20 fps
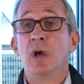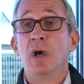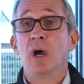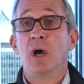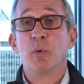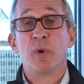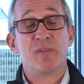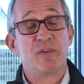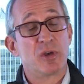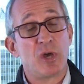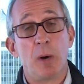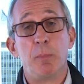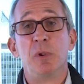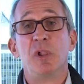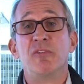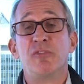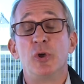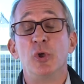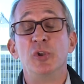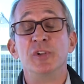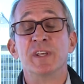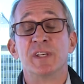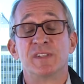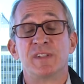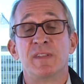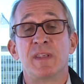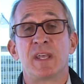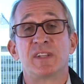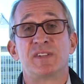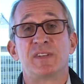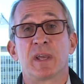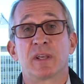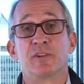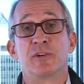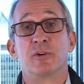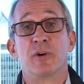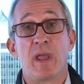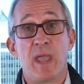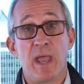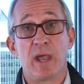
We have a couple of holdings in that sector.